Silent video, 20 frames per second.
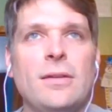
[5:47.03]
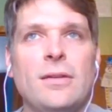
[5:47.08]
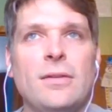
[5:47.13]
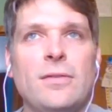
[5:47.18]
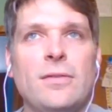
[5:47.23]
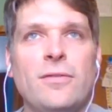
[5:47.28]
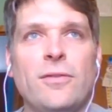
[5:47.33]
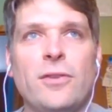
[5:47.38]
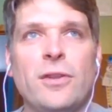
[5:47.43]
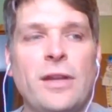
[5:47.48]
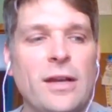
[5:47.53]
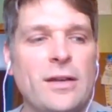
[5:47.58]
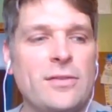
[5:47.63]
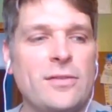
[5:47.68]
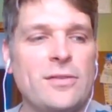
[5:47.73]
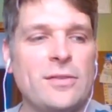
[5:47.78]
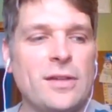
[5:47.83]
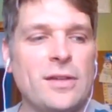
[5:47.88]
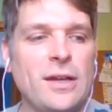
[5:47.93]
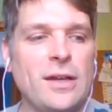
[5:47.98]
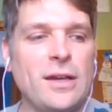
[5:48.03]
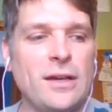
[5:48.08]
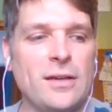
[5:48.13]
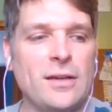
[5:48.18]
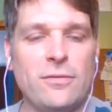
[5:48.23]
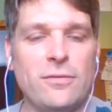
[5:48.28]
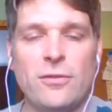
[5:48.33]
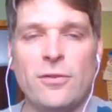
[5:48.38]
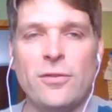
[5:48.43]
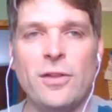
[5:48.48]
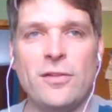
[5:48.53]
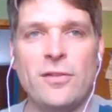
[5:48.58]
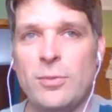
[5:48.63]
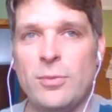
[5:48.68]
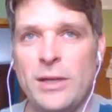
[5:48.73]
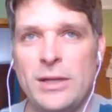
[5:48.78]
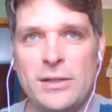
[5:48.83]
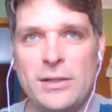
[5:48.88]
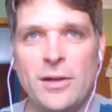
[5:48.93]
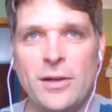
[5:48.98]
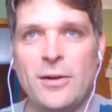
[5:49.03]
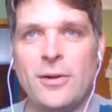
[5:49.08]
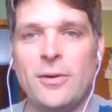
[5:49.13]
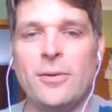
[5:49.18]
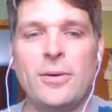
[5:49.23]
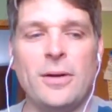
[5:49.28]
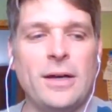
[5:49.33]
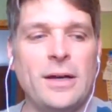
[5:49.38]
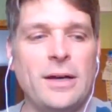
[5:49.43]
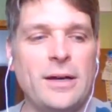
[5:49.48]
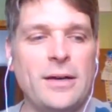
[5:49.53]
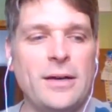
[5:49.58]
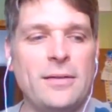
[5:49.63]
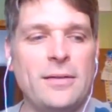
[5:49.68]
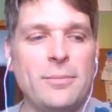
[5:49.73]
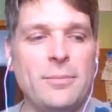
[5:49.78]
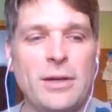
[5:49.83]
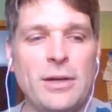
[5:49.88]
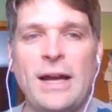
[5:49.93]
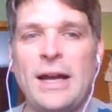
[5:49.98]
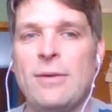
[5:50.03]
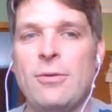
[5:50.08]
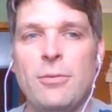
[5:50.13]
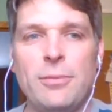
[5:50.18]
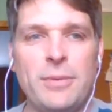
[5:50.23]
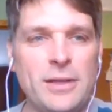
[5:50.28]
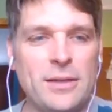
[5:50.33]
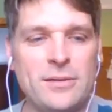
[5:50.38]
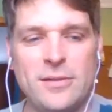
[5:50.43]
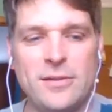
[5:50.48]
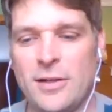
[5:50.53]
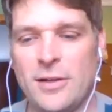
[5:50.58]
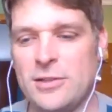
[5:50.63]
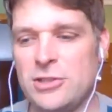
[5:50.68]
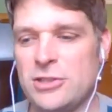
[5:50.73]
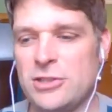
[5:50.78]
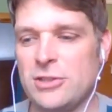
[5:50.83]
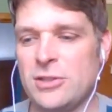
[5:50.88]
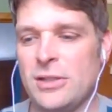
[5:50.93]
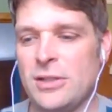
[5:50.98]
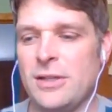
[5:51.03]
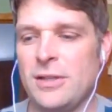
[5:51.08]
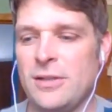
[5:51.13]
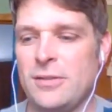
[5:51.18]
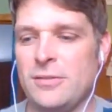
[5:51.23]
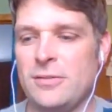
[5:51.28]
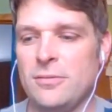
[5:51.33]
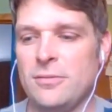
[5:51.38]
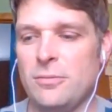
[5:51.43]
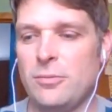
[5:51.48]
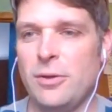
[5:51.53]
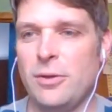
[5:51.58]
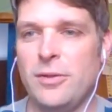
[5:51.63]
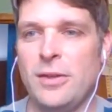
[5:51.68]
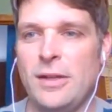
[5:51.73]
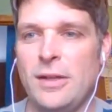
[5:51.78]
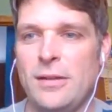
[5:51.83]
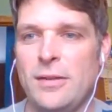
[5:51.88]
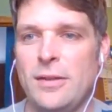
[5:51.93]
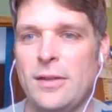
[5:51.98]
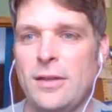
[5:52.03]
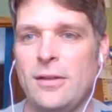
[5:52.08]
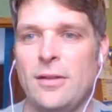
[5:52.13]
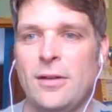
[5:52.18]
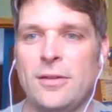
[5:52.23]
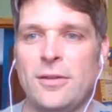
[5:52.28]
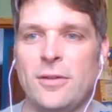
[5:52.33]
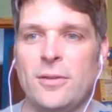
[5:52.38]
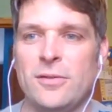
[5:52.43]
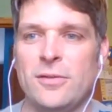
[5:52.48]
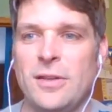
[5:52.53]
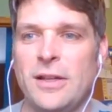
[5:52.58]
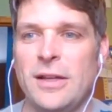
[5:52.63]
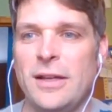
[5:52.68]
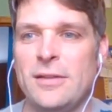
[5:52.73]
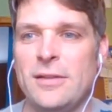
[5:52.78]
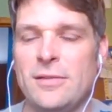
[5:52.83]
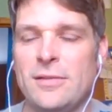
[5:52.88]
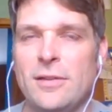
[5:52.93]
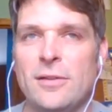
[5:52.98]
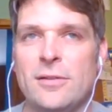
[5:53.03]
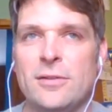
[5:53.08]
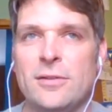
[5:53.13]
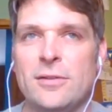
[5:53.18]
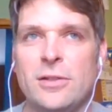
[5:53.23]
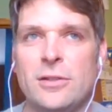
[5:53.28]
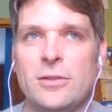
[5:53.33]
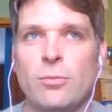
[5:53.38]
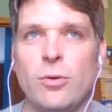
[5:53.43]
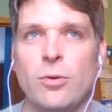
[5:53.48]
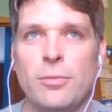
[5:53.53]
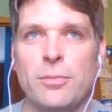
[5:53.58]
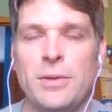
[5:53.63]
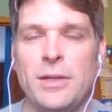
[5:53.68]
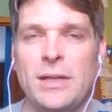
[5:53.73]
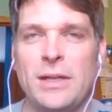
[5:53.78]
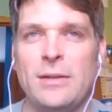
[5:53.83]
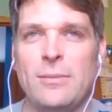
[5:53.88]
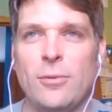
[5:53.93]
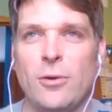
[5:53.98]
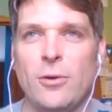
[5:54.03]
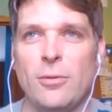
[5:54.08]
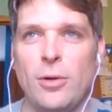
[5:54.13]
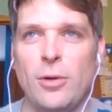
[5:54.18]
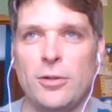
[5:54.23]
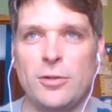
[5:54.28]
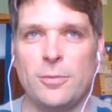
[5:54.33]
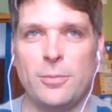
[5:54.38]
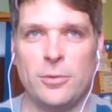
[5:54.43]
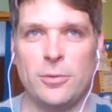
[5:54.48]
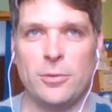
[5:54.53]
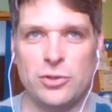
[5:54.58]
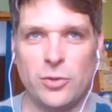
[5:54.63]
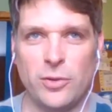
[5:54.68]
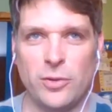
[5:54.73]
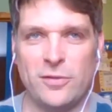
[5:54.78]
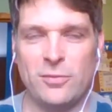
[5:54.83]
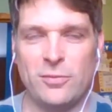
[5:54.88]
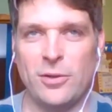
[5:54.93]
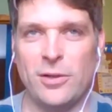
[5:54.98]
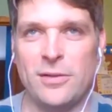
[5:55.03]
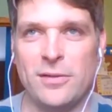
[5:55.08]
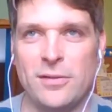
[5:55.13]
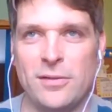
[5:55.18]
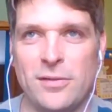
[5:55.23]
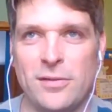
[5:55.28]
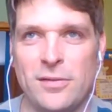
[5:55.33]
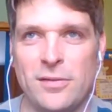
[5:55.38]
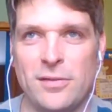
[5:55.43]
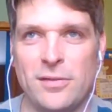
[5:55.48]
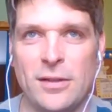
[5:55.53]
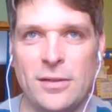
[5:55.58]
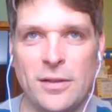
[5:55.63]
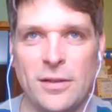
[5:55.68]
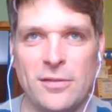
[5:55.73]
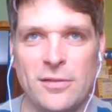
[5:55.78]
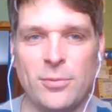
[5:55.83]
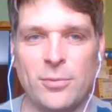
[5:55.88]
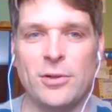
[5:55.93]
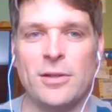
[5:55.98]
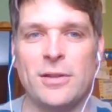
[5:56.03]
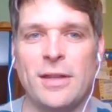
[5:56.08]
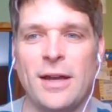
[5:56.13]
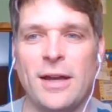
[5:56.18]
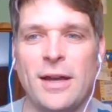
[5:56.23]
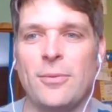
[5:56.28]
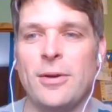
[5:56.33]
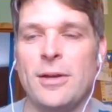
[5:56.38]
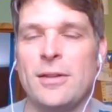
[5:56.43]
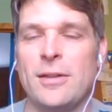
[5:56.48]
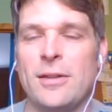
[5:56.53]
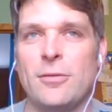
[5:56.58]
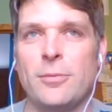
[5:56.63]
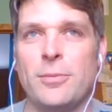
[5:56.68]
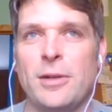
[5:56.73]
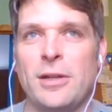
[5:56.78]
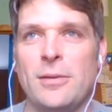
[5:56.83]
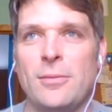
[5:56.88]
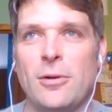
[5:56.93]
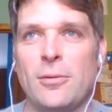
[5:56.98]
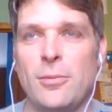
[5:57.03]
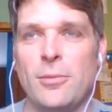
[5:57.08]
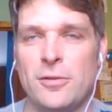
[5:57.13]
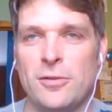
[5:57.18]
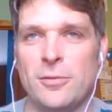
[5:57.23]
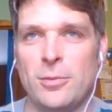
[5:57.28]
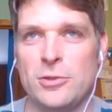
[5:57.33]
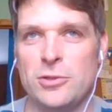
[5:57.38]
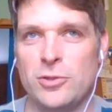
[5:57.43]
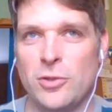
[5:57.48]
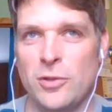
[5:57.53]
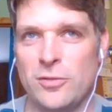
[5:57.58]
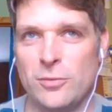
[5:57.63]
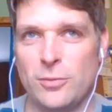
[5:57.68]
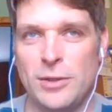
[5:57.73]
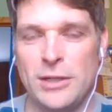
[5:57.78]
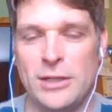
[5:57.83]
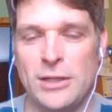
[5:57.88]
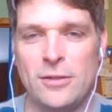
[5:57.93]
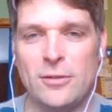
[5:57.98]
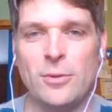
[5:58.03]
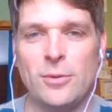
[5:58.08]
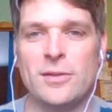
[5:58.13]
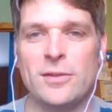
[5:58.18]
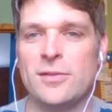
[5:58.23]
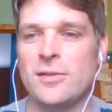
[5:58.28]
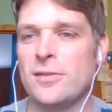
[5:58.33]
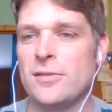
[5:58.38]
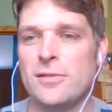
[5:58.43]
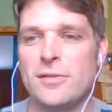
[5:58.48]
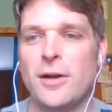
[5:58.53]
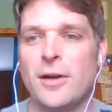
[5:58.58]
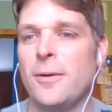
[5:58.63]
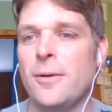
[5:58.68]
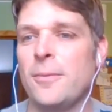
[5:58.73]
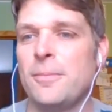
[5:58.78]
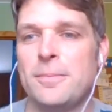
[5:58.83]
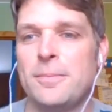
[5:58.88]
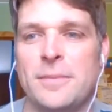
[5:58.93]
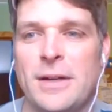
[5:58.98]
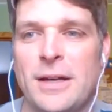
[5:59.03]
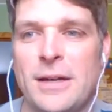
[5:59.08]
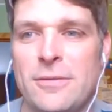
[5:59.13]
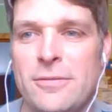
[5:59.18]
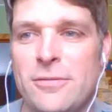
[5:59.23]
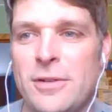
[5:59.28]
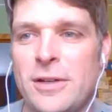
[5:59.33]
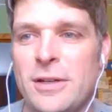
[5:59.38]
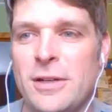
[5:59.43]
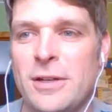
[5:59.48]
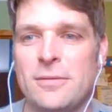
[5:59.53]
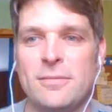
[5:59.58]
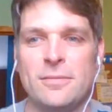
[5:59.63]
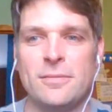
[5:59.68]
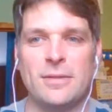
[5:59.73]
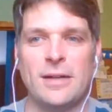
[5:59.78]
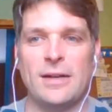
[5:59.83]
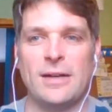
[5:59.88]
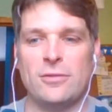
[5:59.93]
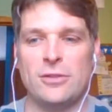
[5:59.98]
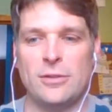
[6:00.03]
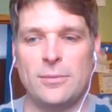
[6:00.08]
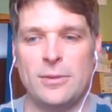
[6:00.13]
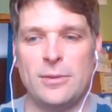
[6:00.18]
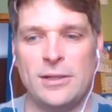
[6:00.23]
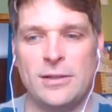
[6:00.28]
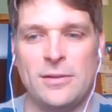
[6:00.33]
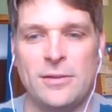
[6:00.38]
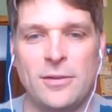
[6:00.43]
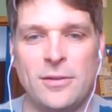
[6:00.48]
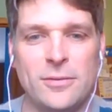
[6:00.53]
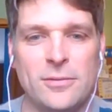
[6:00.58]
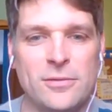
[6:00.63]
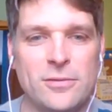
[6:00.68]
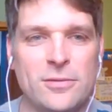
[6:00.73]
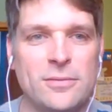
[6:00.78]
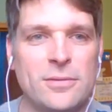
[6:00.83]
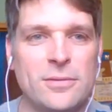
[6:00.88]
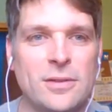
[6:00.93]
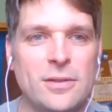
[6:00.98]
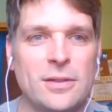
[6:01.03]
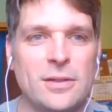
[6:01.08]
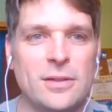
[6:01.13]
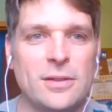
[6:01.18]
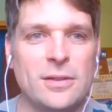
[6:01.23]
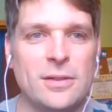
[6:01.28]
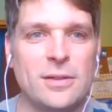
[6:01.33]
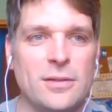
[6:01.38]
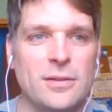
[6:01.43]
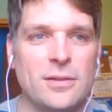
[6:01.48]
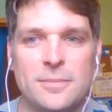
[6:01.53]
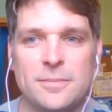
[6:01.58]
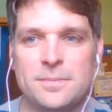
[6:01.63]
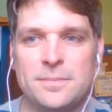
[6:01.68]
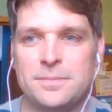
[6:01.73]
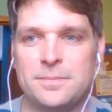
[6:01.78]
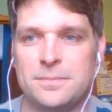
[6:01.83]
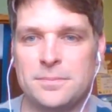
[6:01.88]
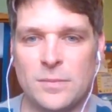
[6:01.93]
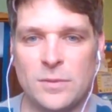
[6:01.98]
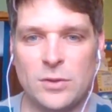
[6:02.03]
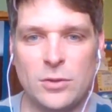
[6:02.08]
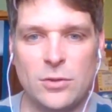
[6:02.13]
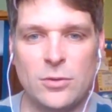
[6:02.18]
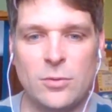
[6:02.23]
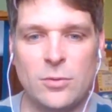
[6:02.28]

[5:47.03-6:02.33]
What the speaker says: for the next, for this week, no, but I will be in touch with anything along those lines. There won't be any more multiple choice ones. Let's put it that way. There won't be any more multiple choice reading quizzes. No, I've eliminated those. Good